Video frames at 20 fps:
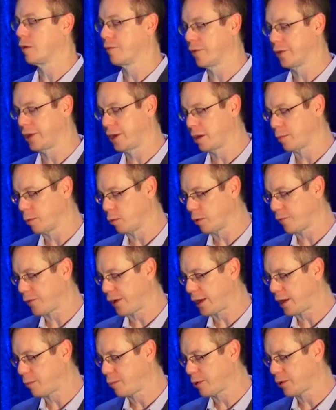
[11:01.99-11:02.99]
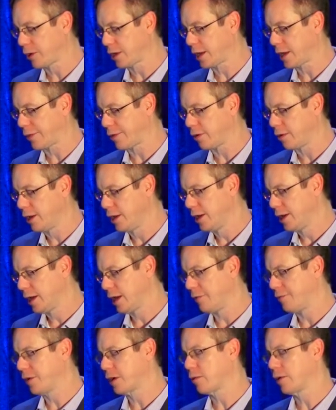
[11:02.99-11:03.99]
over the year, but we finally put together
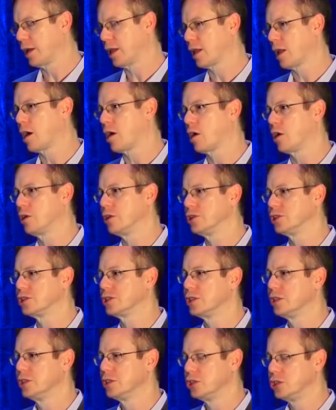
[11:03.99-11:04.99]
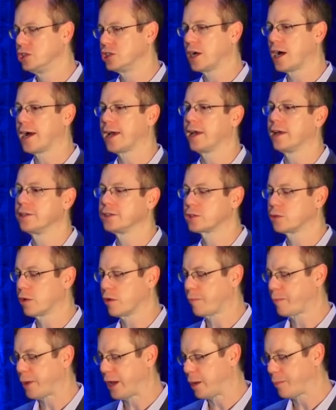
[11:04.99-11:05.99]
a very large, giant sort
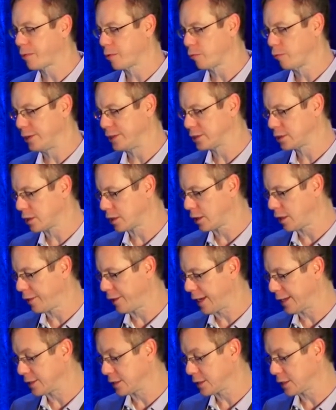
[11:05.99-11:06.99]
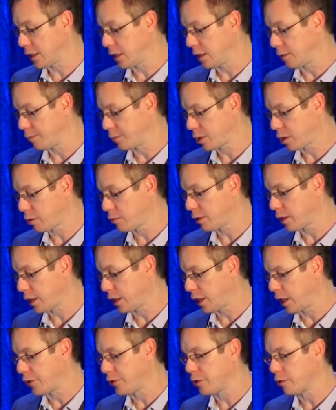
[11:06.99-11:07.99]
of paper recently that's
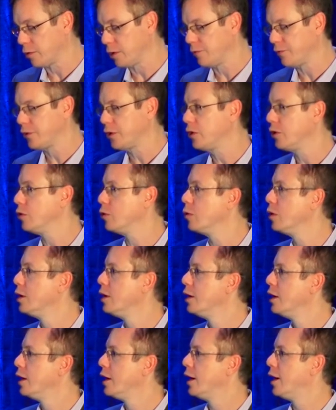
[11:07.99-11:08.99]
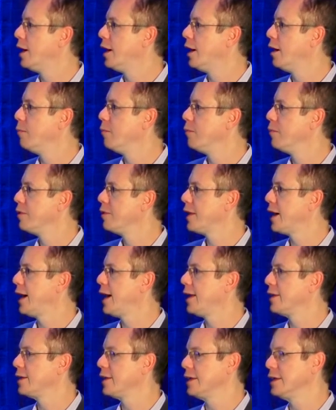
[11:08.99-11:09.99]
currently under review
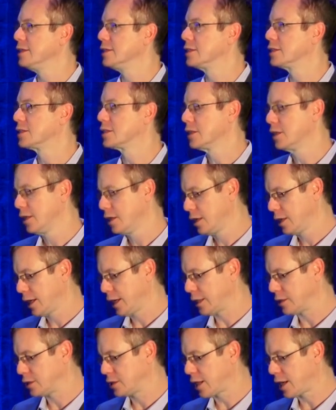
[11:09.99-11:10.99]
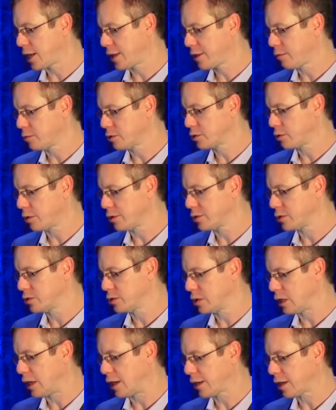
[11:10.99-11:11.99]
that is, as Jonathan was sort
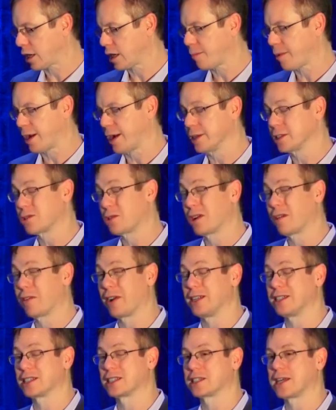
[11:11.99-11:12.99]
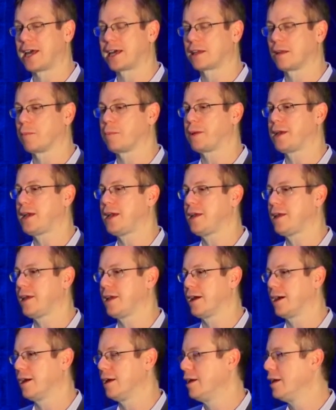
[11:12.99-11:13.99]
of talking about it, it's sort of an
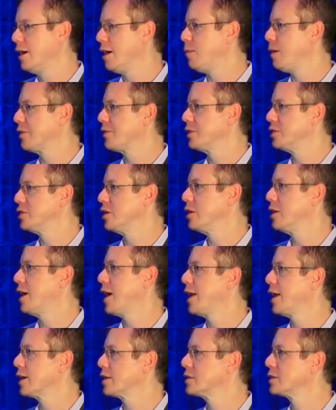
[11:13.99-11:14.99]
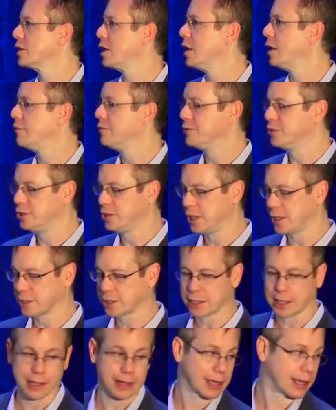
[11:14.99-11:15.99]
encyclopedia about the genetics of
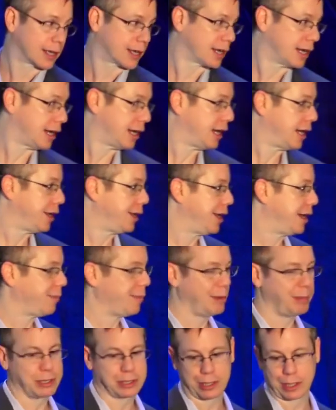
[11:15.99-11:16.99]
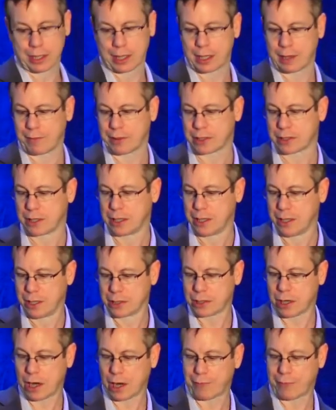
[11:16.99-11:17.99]
GIST. And I think Annette maybe is going to give a
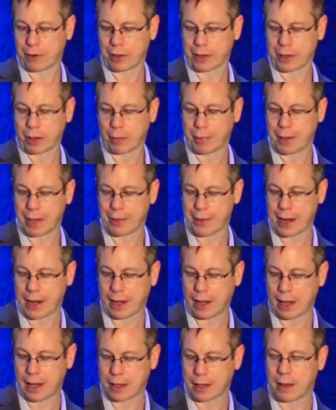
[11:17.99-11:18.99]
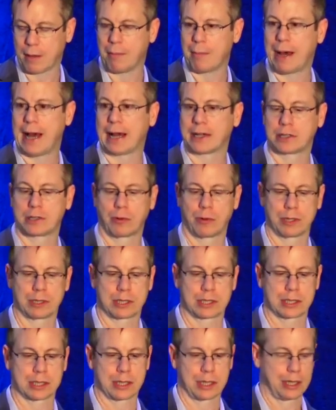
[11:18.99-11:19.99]
talk for a little bit, and then I'll come back
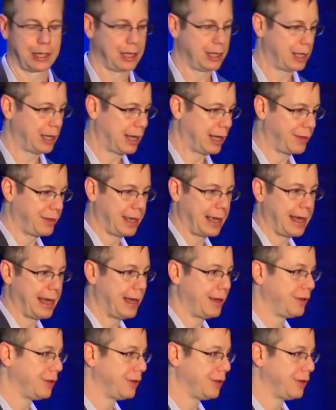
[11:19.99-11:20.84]
towards the end.